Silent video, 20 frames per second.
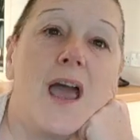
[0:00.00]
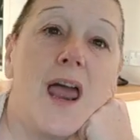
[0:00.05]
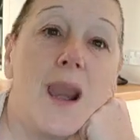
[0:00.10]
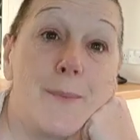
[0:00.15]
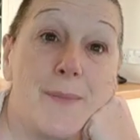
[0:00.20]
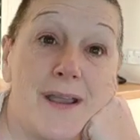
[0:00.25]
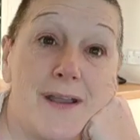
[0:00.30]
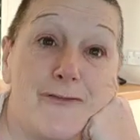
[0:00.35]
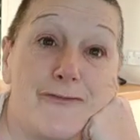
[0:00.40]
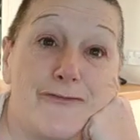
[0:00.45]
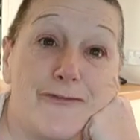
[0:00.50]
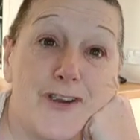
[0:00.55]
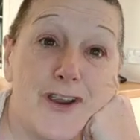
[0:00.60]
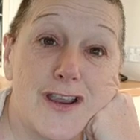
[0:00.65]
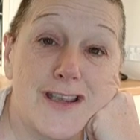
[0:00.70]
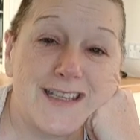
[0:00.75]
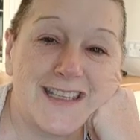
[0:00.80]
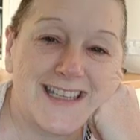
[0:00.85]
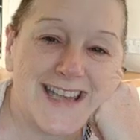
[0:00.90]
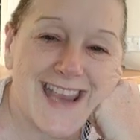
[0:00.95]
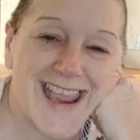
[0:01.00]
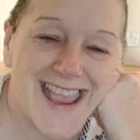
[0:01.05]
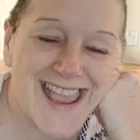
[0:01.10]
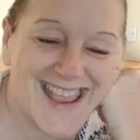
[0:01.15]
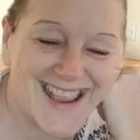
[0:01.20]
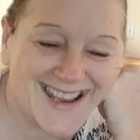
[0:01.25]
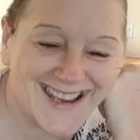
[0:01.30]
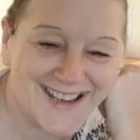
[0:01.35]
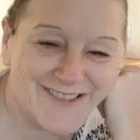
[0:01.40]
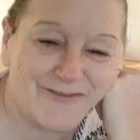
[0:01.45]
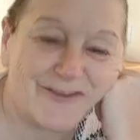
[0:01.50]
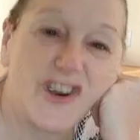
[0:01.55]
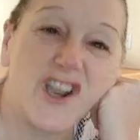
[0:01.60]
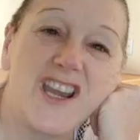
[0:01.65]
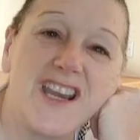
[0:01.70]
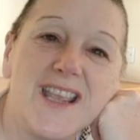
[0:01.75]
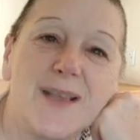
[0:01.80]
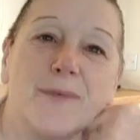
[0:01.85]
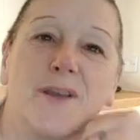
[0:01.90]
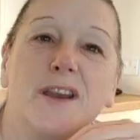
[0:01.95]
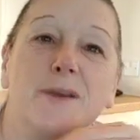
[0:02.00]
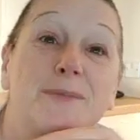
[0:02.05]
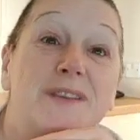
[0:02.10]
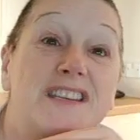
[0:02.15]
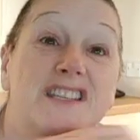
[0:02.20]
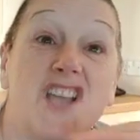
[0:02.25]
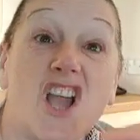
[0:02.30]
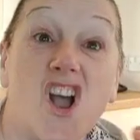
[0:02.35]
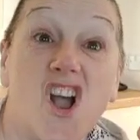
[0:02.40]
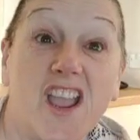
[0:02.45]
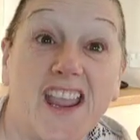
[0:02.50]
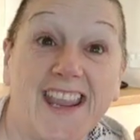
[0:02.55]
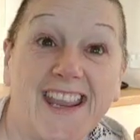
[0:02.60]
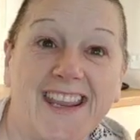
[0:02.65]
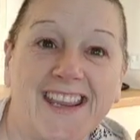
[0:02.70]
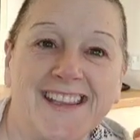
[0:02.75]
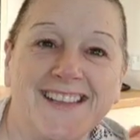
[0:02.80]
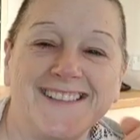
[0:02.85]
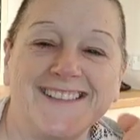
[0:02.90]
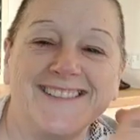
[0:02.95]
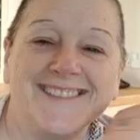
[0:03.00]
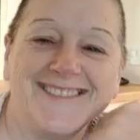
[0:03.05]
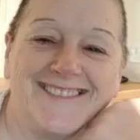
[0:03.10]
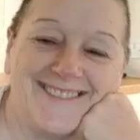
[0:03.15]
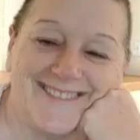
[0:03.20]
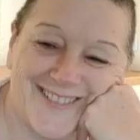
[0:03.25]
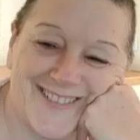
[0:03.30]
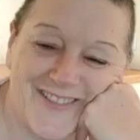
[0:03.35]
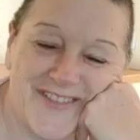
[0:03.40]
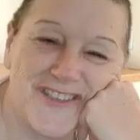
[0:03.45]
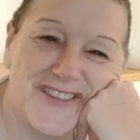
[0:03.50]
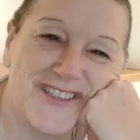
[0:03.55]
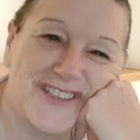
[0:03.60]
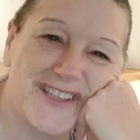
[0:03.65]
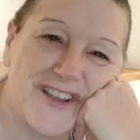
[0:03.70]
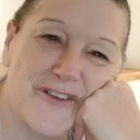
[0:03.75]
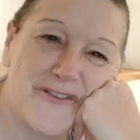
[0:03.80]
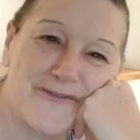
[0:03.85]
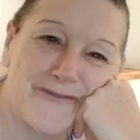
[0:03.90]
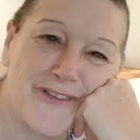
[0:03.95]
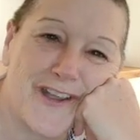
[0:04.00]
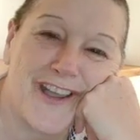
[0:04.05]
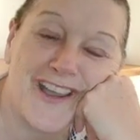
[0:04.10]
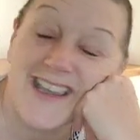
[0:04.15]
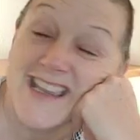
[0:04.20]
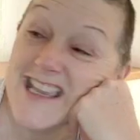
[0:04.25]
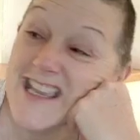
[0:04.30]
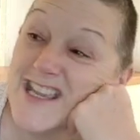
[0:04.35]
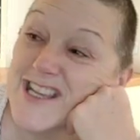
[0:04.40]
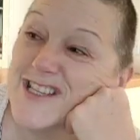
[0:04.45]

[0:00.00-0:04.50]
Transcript: And I'm out on Thursday. Friday, I'm going to be dying on the sofa.